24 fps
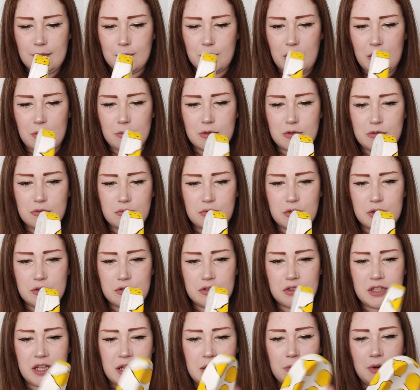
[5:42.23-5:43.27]
But we'll
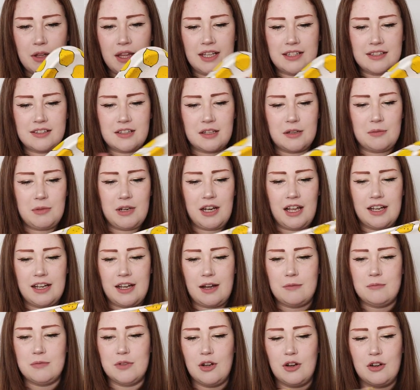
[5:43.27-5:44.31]
see what that's going to be like.
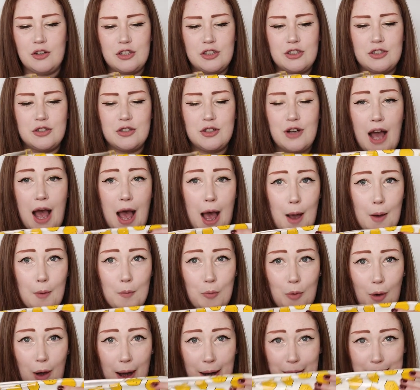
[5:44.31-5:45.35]
I'm not sure how
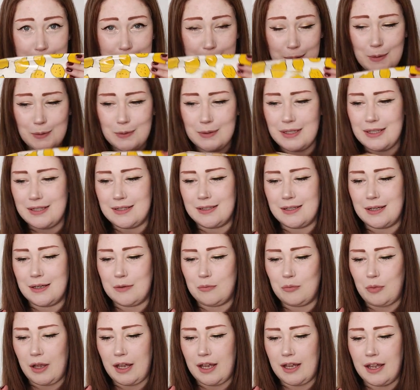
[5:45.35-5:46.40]
practical these are
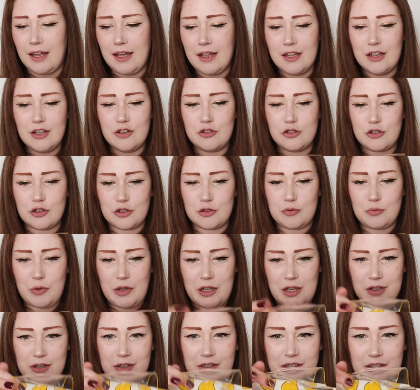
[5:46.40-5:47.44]
going to be just
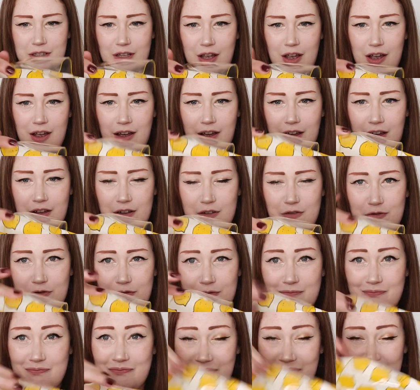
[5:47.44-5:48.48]
because of
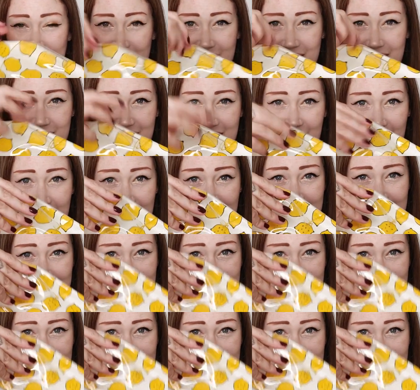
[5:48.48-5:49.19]
that. I